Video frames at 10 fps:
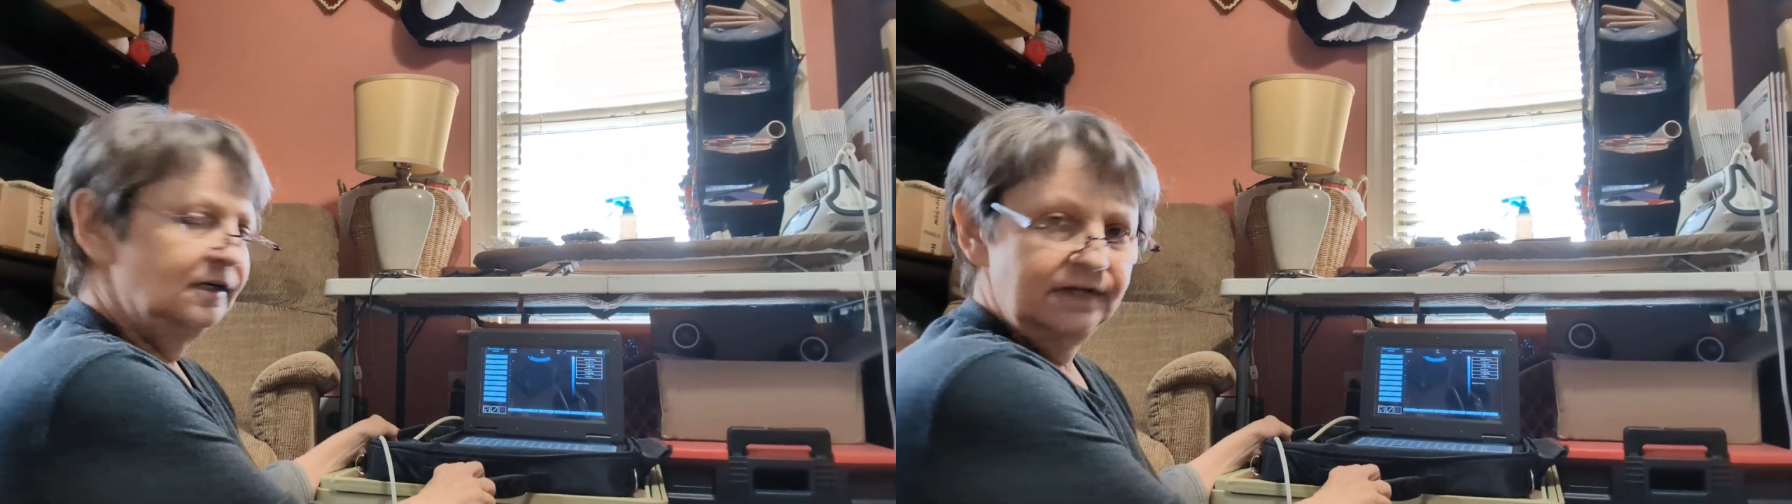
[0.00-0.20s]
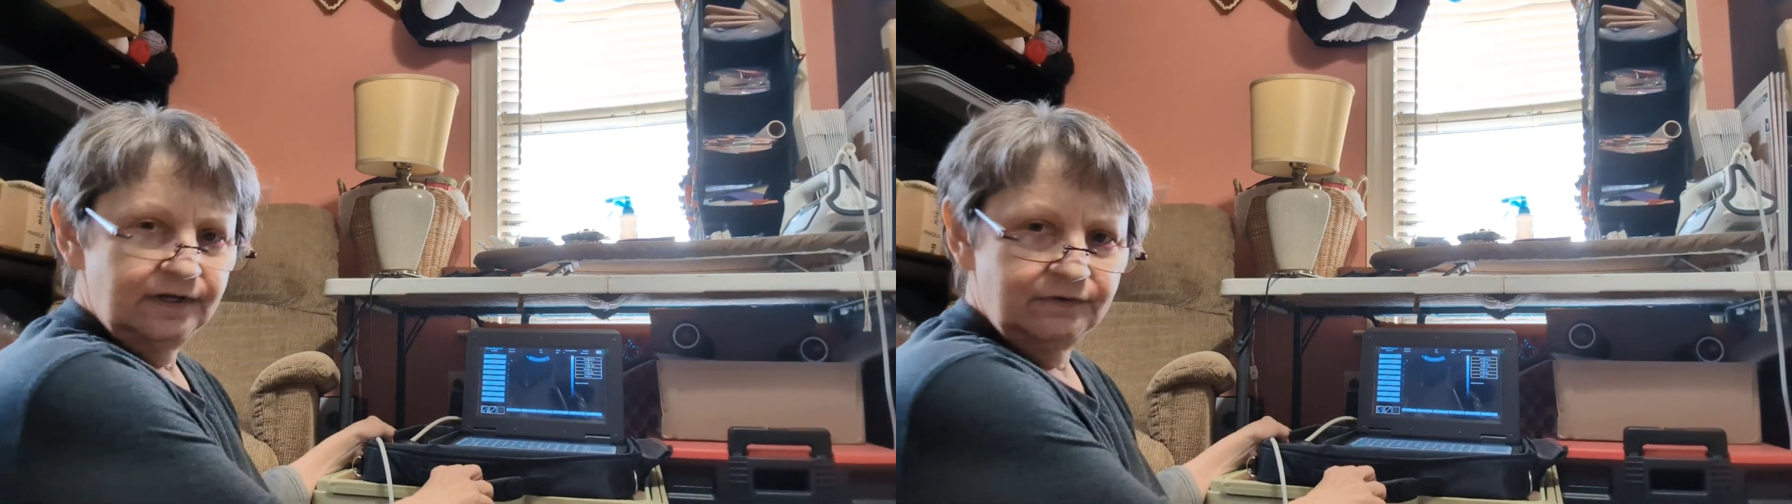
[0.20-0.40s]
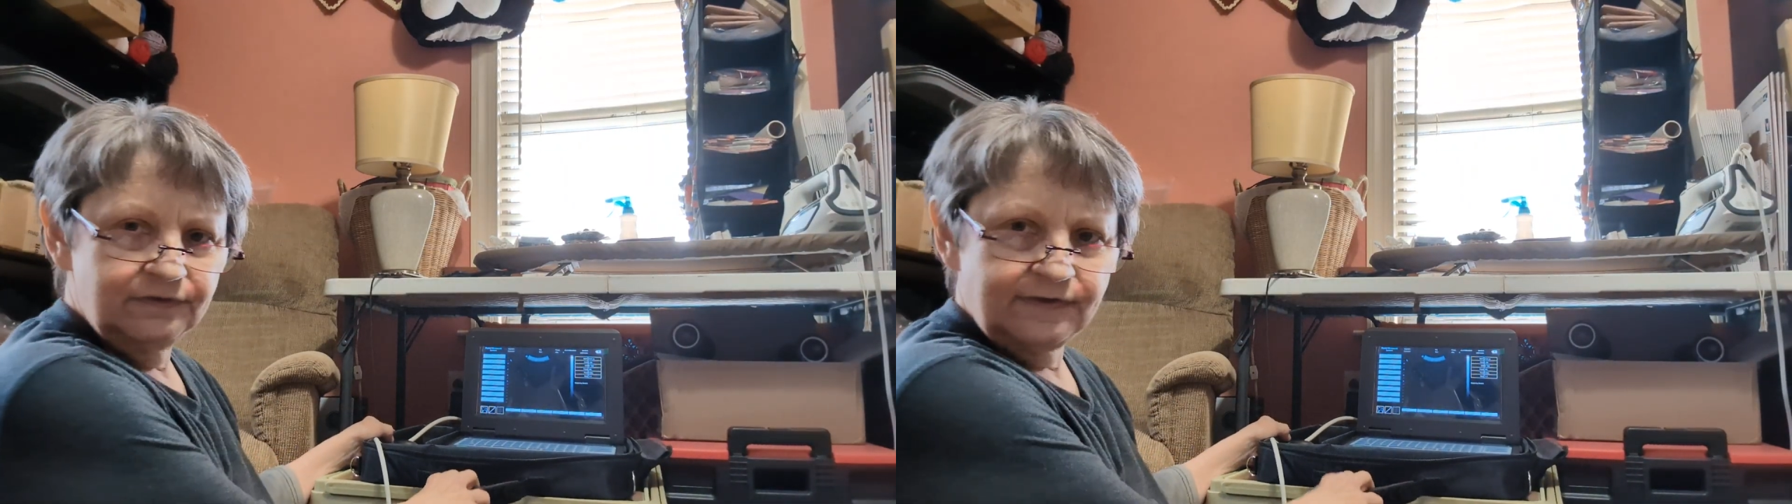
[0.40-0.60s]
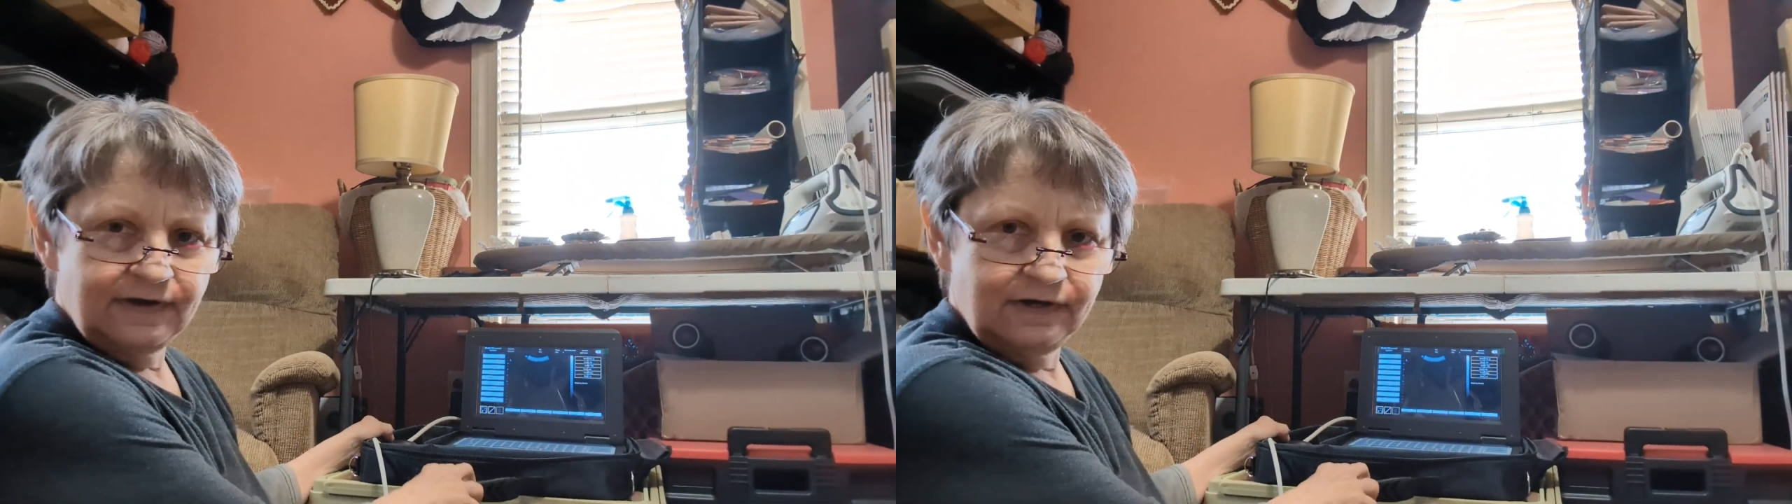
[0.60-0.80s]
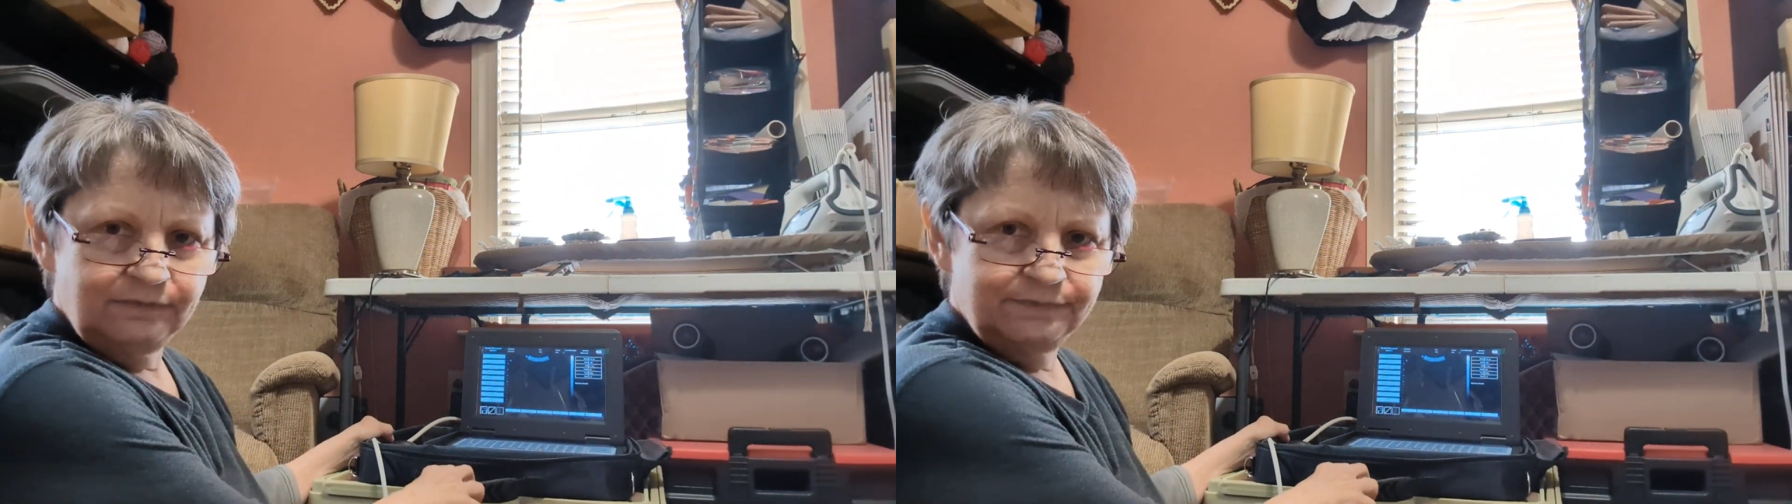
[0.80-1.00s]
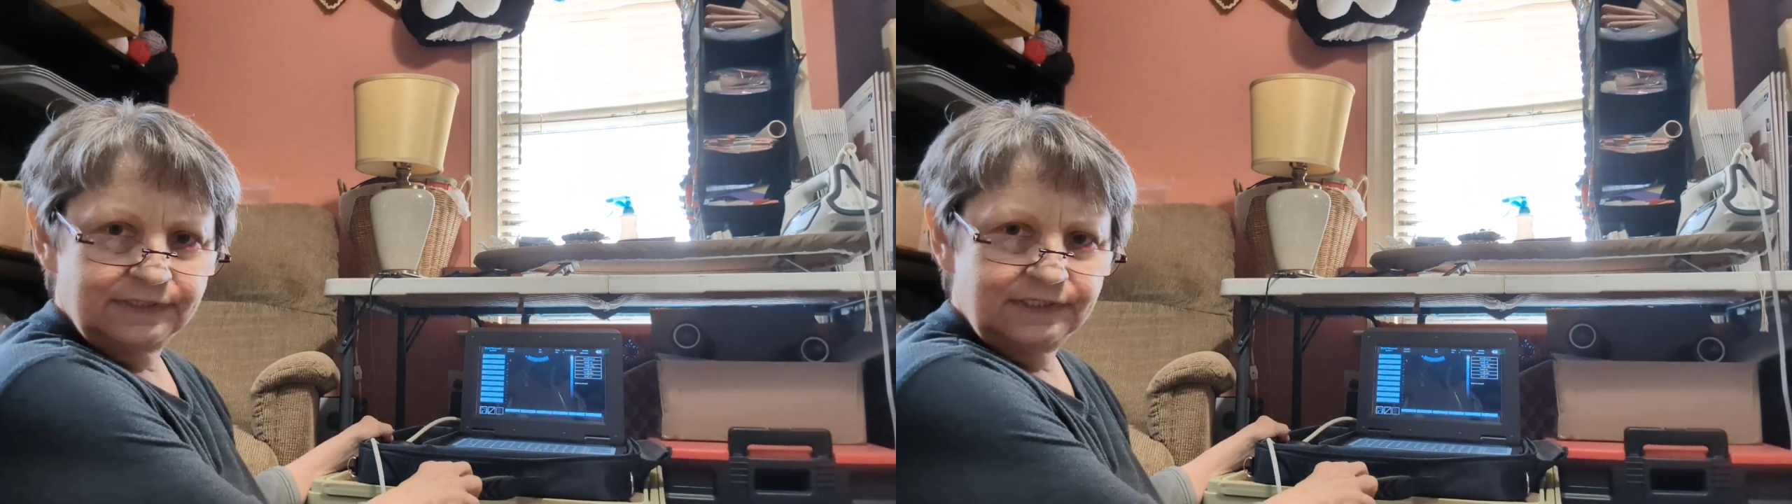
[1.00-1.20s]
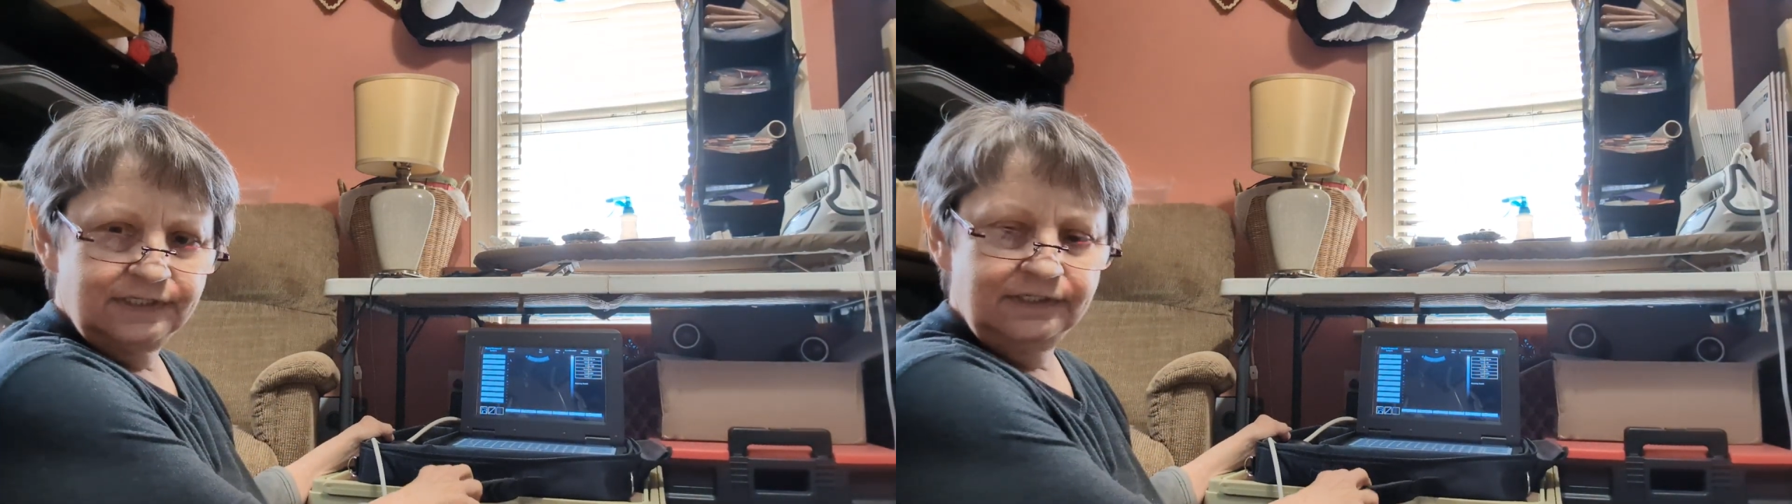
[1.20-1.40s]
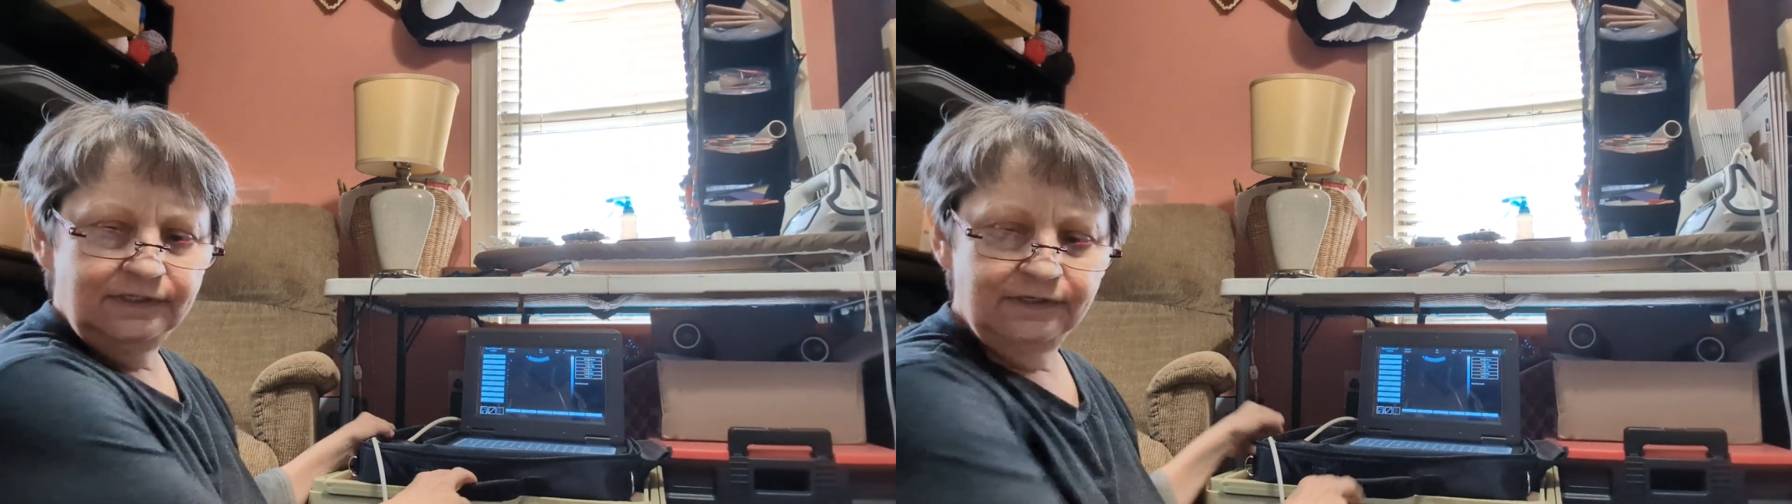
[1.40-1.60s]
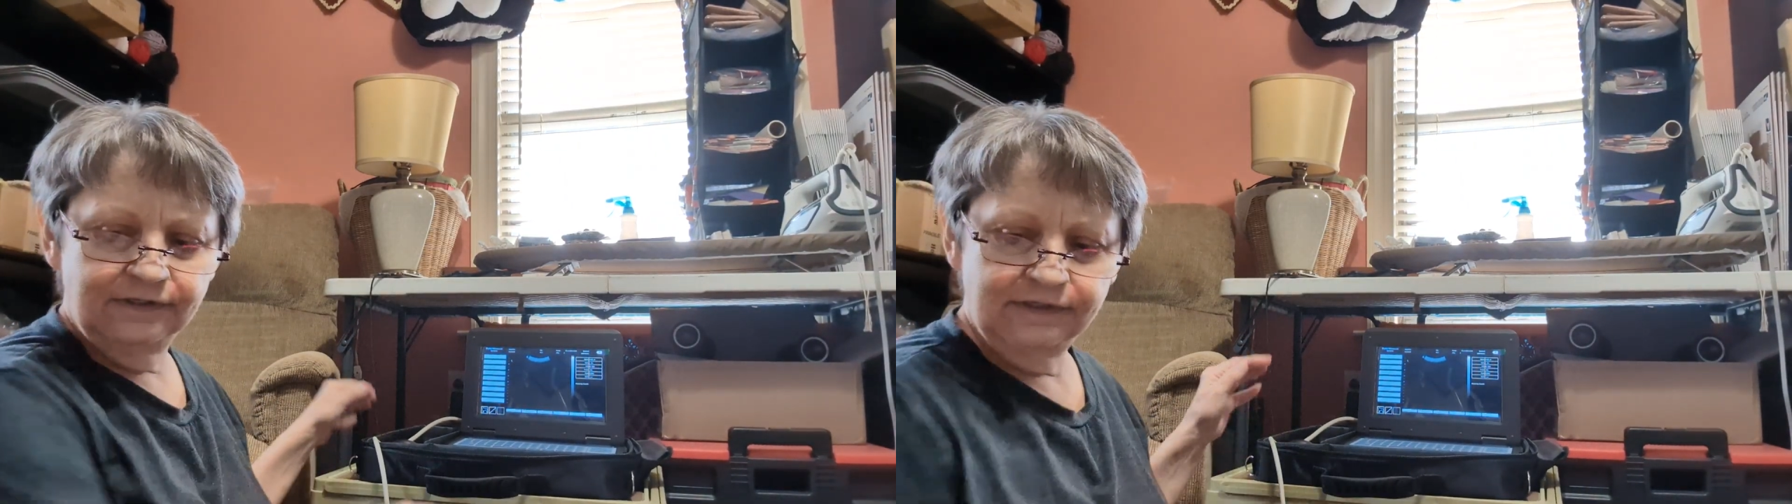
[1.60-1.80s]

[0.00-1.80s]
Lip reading: And I was hoping